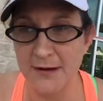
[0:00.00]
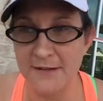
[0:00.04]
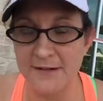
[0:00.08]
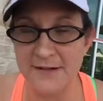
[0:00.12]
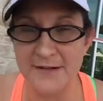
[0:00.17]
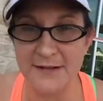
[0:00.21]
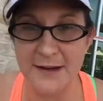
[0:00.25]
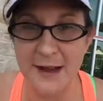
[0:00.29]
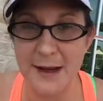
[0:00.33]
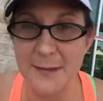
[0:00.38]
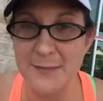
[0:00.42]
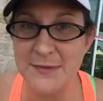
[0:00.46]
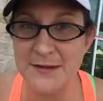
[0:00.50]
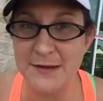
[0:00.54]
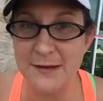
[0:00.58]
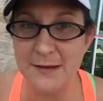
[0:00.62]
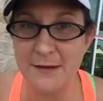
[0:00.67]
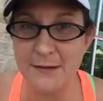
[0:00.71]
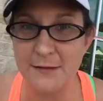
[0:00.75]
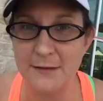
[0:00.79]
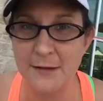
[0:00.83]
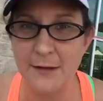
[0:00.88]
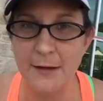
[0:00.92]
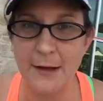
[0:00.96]
I just typed
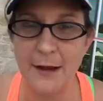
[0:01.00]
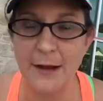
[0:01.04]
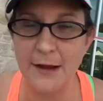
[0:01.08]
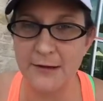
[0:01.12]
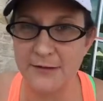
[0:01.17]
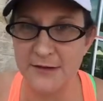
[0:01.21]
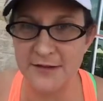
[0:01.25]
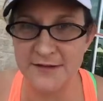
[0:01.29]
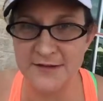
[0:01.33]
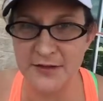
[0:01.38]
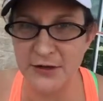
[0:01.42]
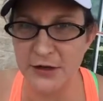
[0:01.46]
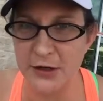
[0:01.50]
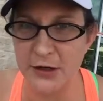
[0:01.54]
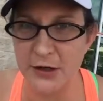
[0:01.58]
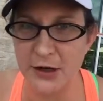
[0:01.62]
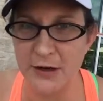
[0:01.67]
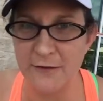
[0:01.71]
in how to start a